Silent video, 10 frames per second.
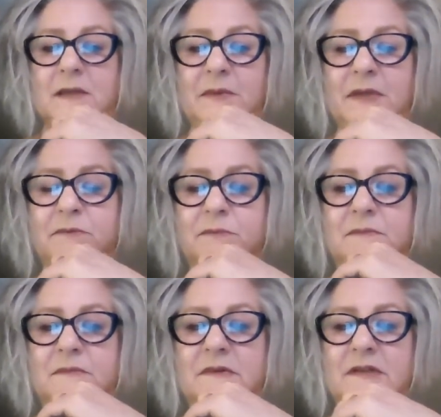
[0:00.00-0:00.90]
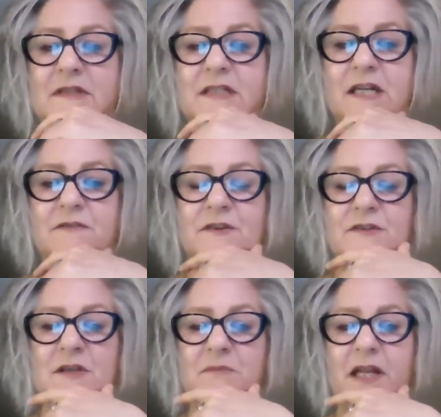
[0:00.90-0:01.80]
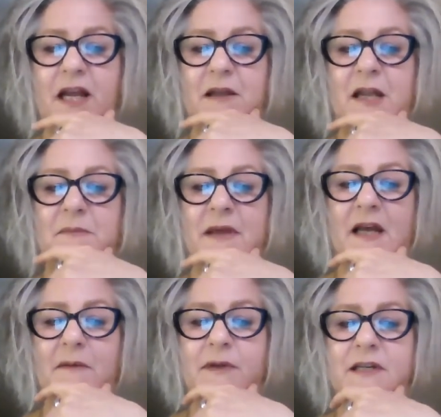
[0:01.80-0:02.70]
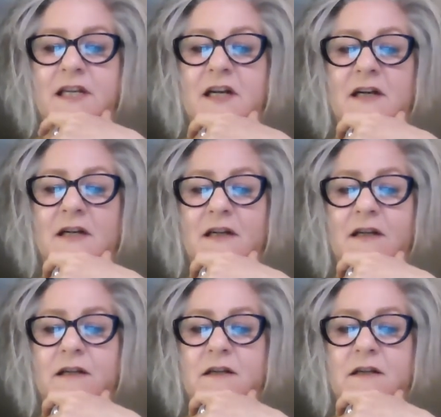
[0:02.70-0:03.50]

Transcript: Let me see if there's something I can pick up on here.